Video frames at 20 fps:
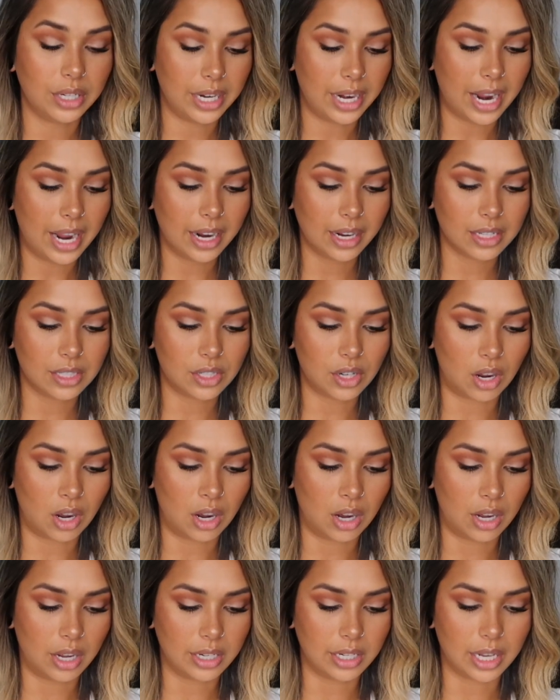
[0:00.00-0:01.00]
next
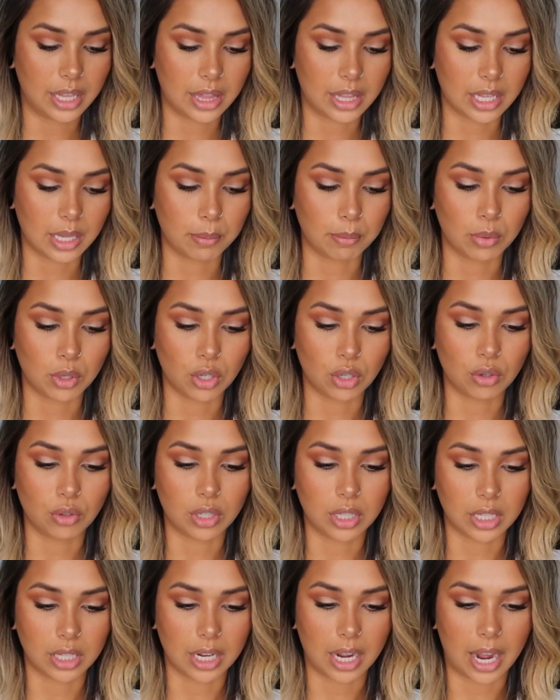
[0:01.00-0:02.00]
on the
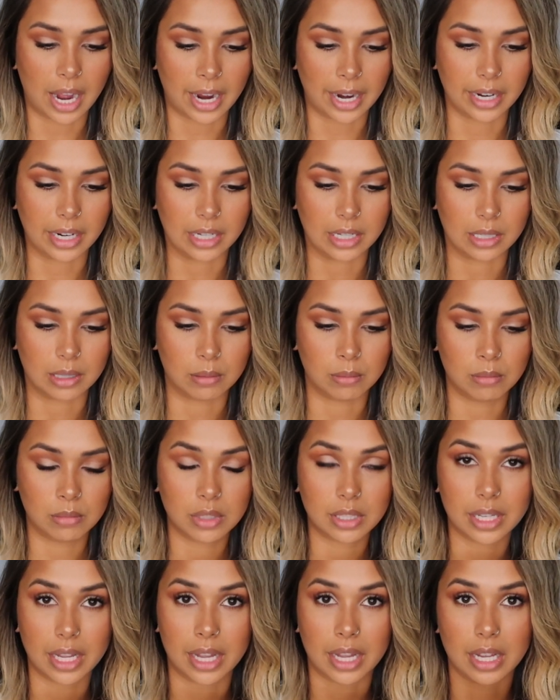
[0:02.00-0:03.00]
beauty
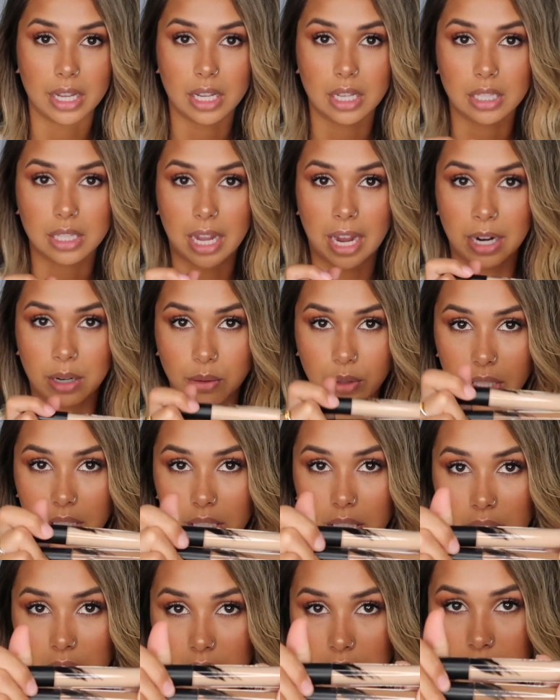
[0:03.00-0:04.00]
items is I
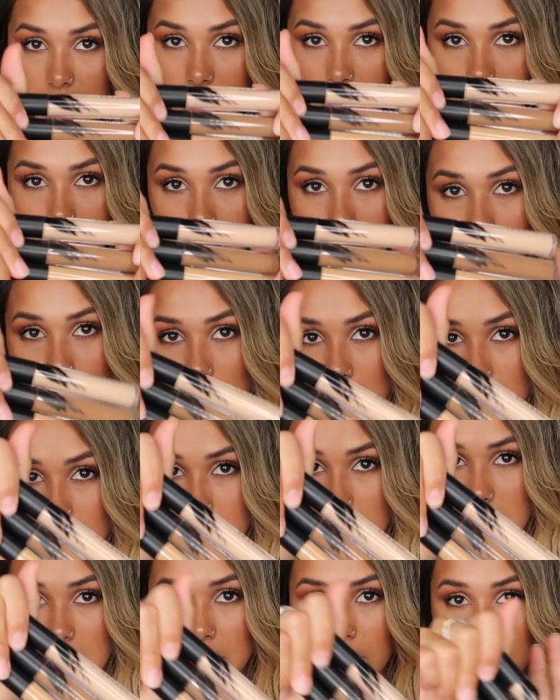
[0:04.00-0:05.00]
recently
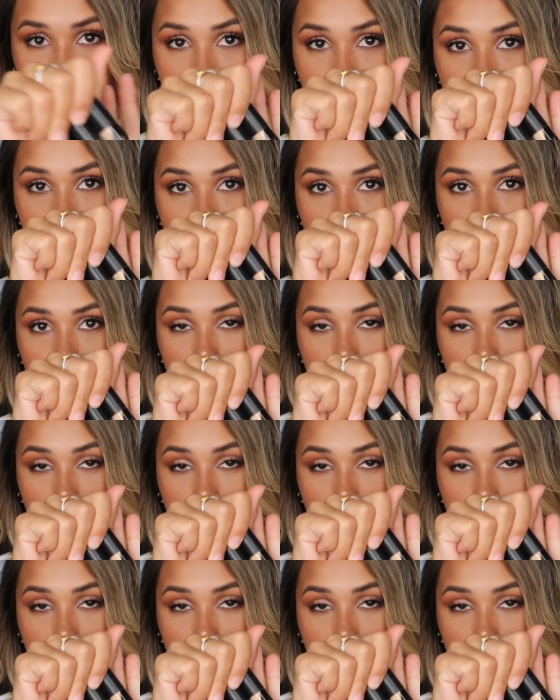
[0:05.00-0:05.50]
purchased